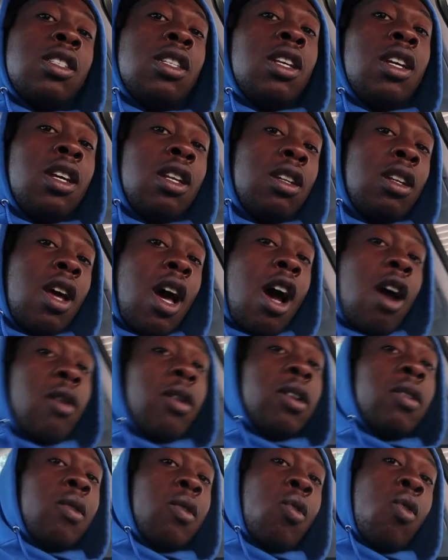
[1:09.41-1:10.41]
then I
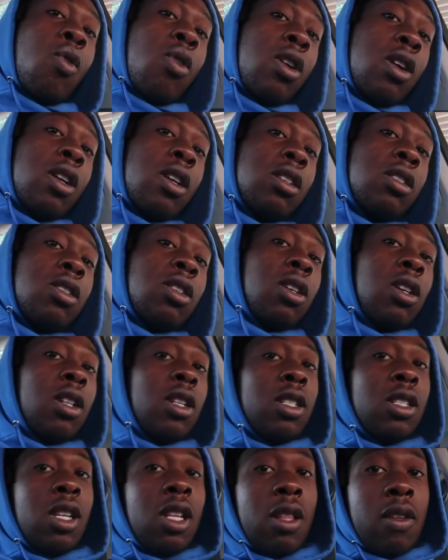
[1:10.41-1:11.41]
already recorded it, so you're
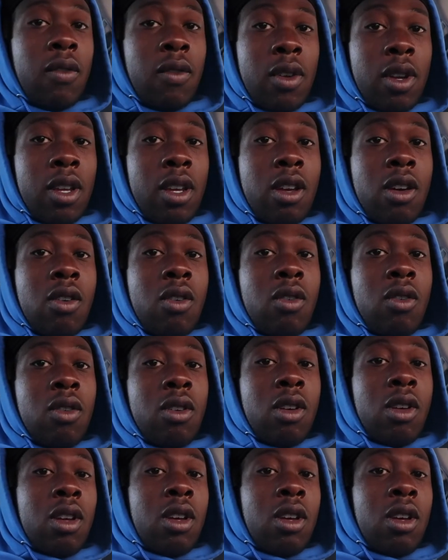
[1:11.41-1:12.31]
gonna see the video.